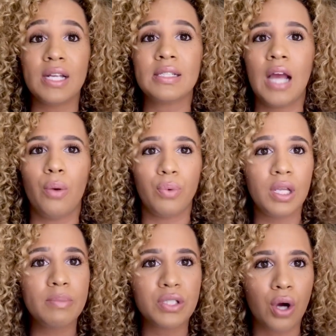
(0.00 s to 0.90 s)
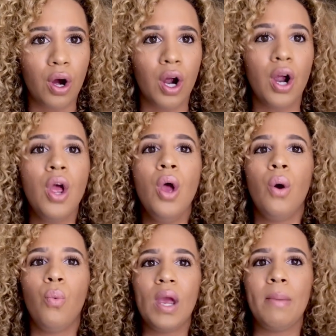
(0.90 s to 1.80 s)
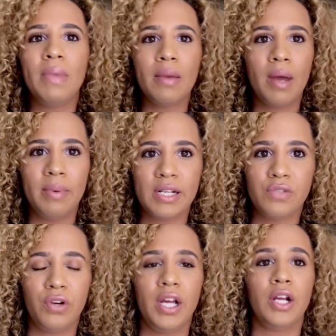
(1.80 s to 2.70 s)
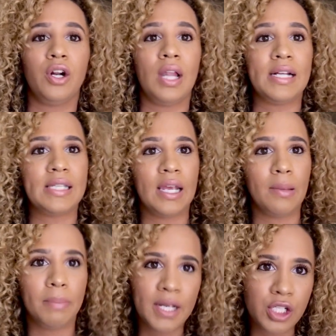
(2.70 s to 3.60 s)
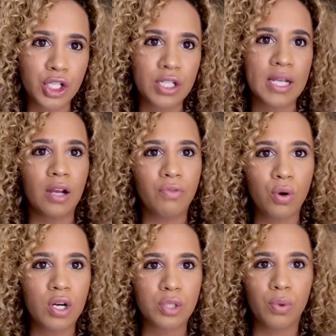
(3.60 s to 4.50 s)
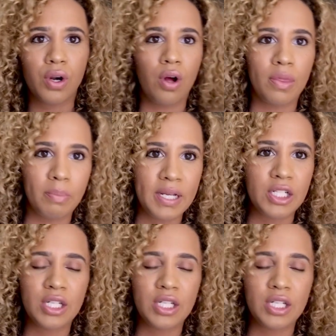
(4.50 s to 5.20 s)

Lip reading: got really bizarre when me and my best friend are like taking pictures. Like, of course, we're on the beach